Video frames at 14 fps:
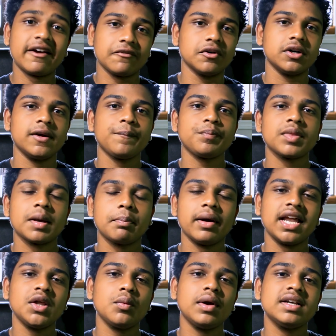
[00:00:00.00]
ever. But
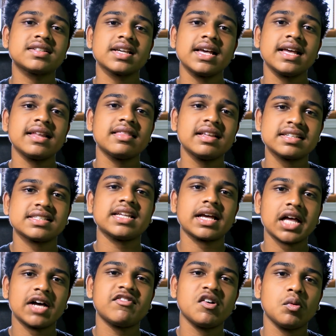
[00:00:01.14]
anyways, this is
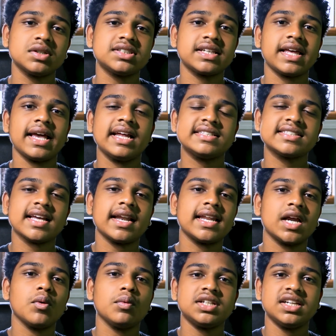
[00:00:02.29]
Tech Alpha once again
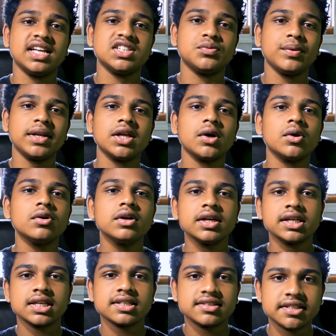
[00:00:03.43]
signing out with today's video.
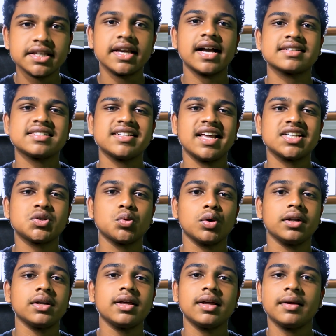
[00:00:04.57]
See you guys in the next
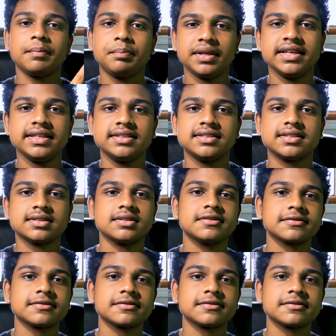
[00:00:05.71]
one. Peace.